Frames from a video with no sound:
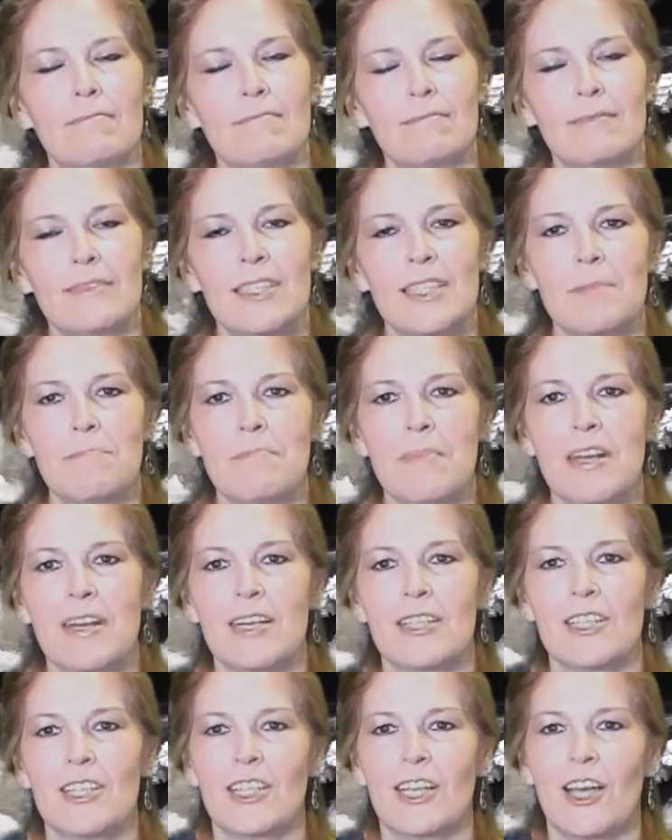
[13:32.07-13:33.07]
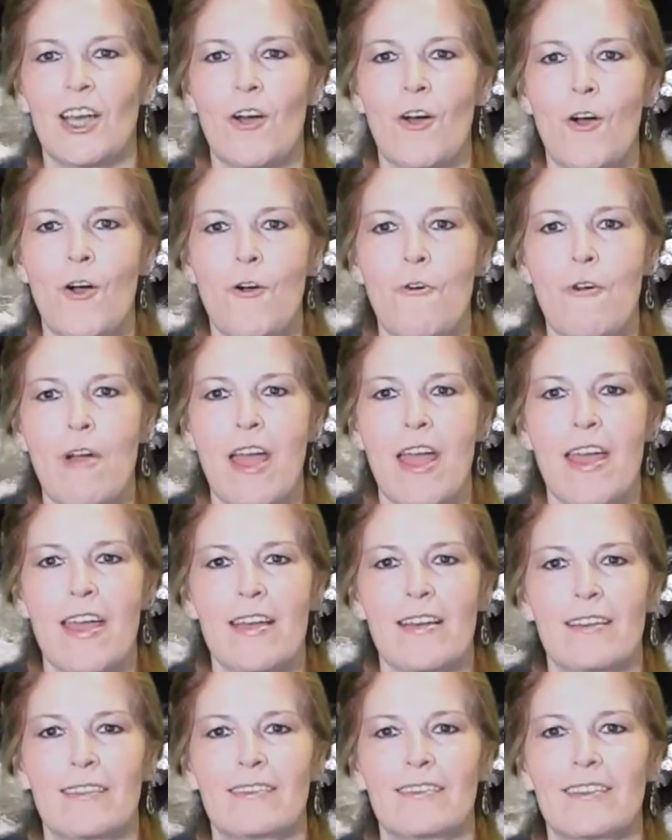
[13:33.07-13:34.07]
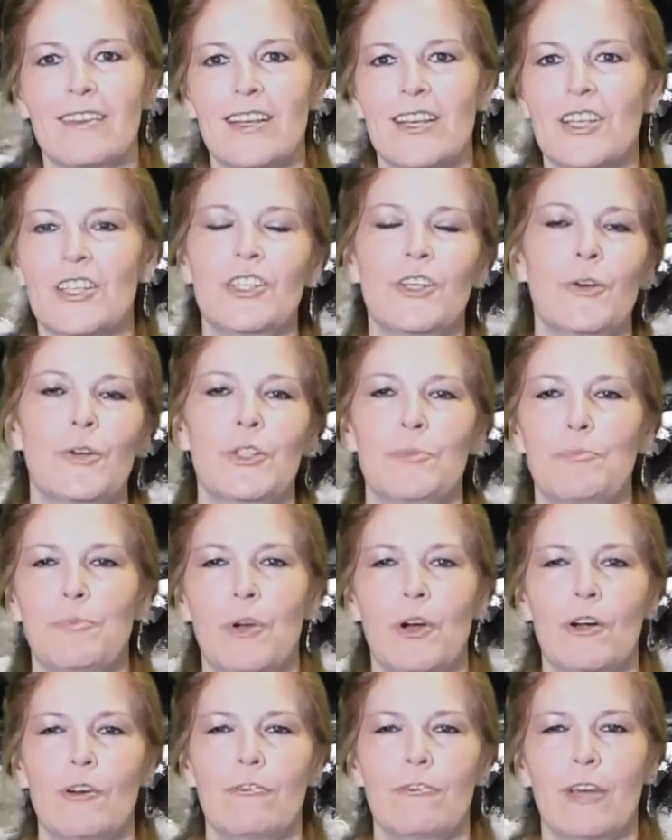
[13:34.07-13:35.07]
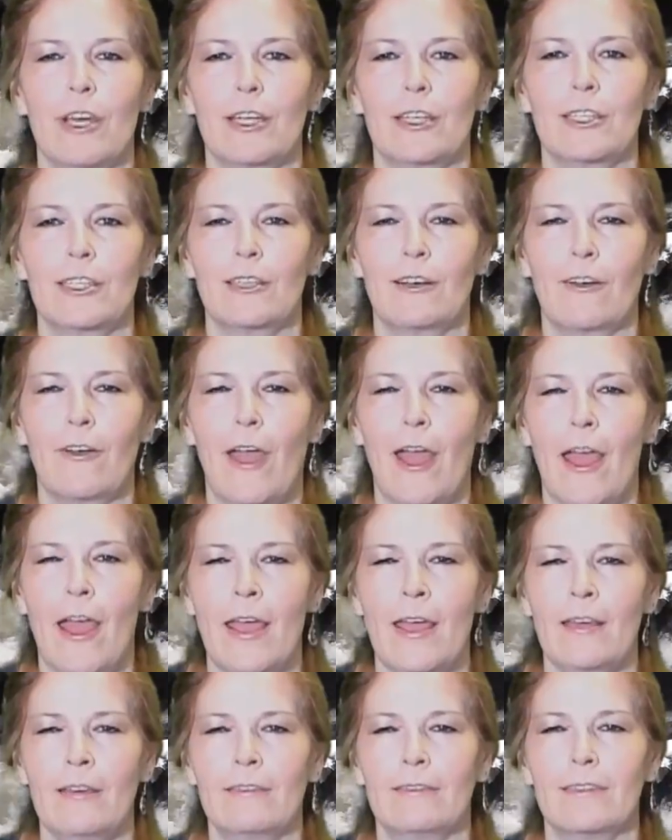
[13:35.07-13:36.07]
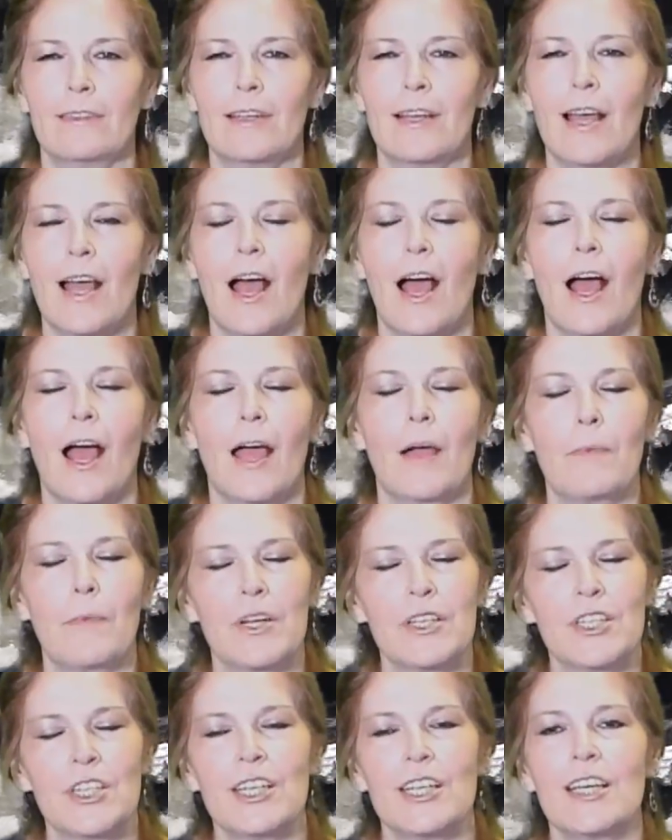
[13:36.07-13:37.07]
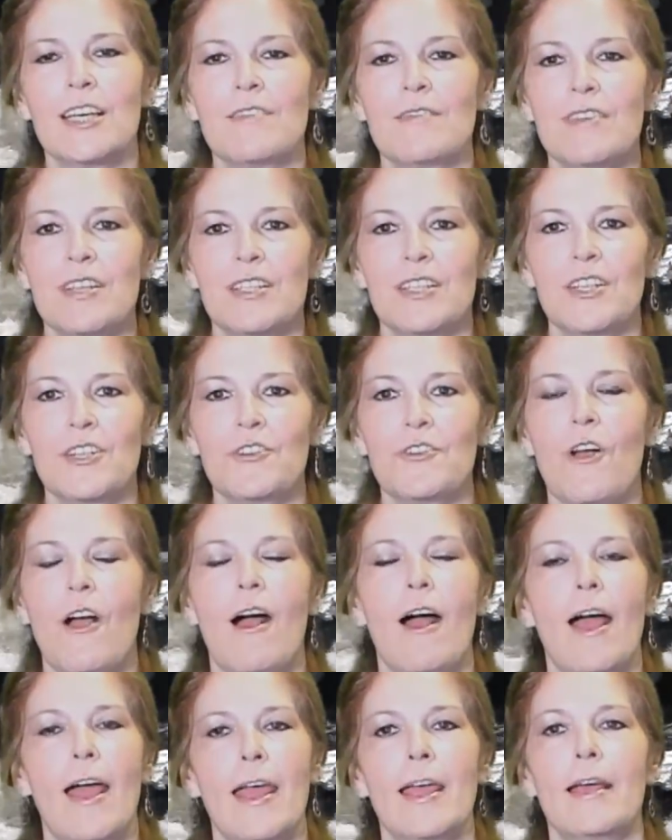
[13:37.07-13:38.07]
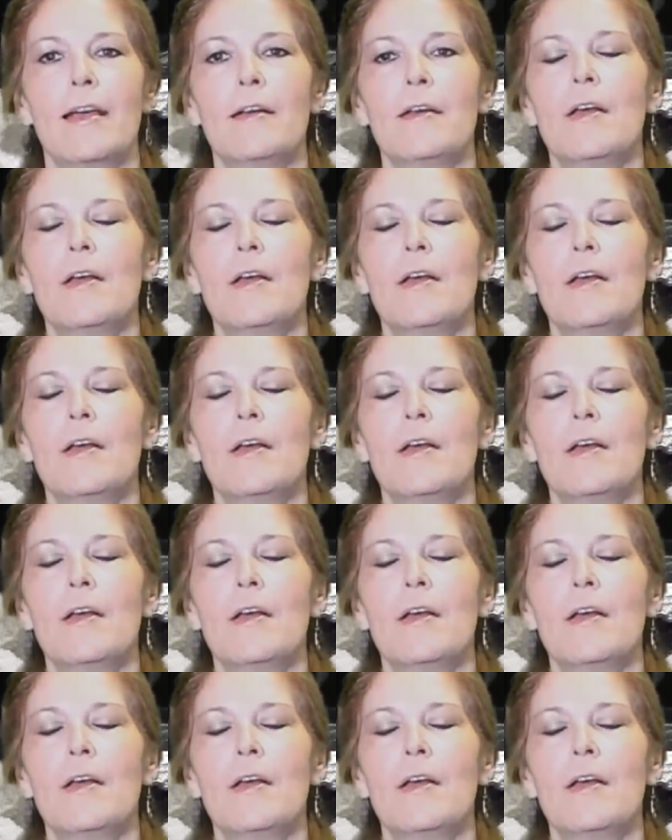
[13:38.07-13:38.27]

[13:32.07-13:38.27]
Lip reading: diminish and go away. So it's perfect, okay? I want you to give this a try.